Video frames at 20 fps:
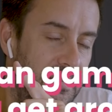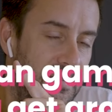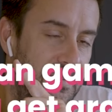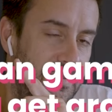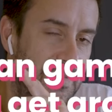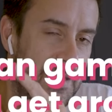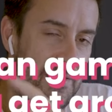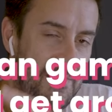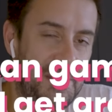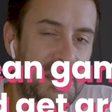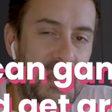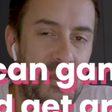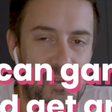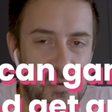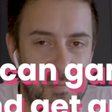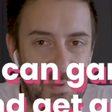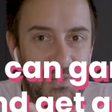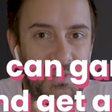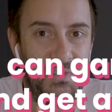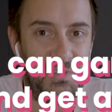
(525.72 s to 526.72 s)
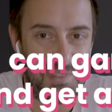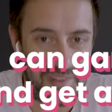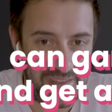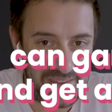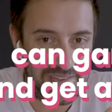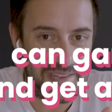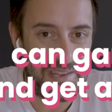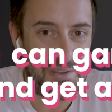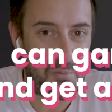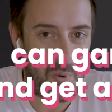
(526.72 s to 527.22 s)
there are going to be
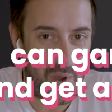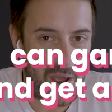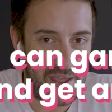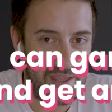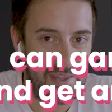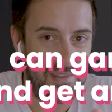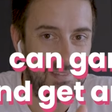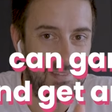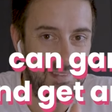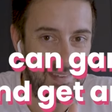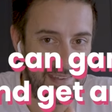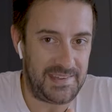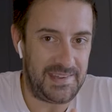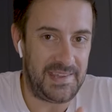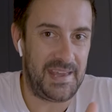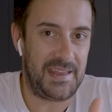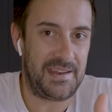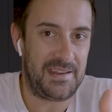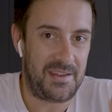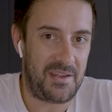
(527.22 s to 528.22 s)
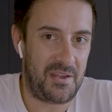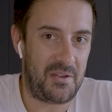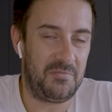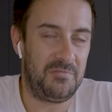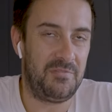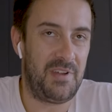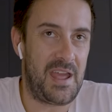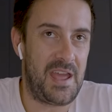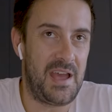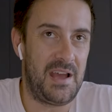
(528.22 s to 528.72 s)
sneaky ways to get
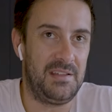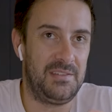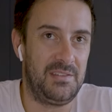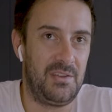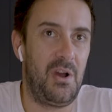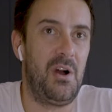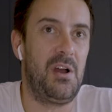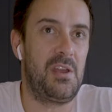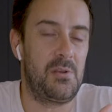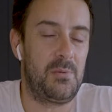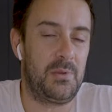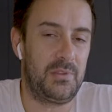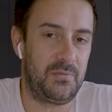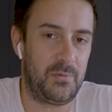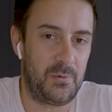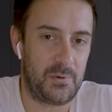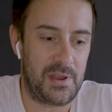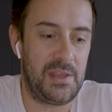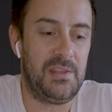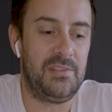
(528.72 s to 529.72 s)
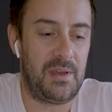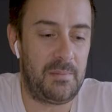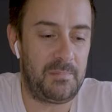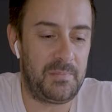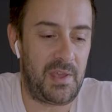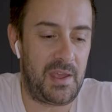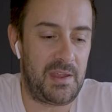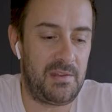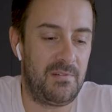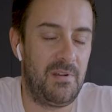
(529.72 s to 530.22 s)
around iOS 14's
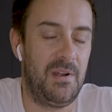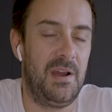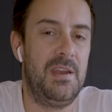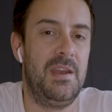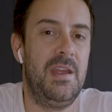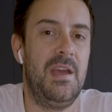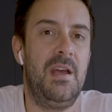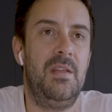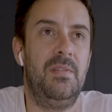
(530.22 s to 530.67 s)
update, right?